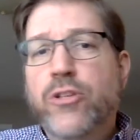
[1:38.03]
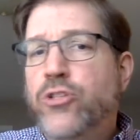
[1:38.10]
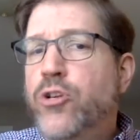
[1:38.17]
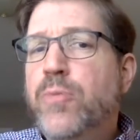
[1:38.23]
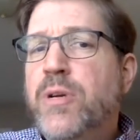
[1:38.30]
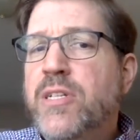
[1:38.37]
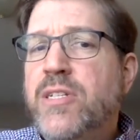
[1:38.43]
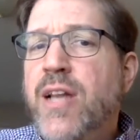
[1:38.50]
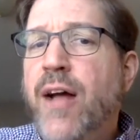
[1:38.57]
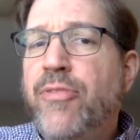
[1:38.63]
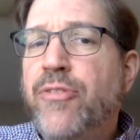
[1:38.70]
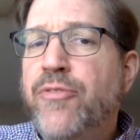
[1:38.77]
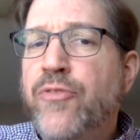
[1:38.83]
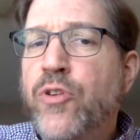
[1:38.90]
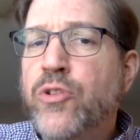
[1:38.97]
Schubert is not
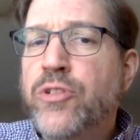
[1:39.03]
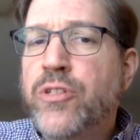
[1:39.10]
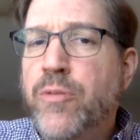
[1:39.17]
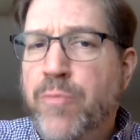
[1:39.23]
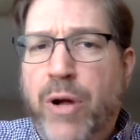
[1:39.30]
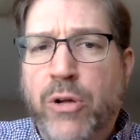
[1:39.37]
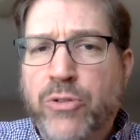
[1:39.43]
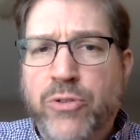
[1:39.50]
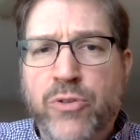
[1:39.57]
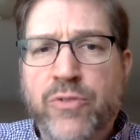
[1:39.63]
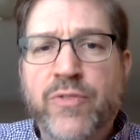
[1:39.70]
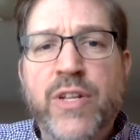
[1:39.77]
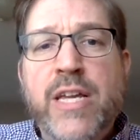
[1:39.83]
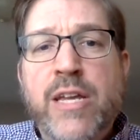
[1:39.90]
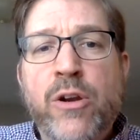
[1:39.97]
the first composer
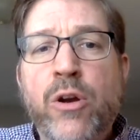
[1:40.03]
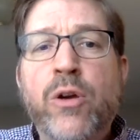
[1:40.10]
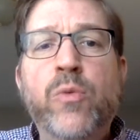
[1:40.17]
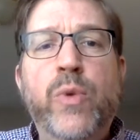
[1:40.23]
of Lieder.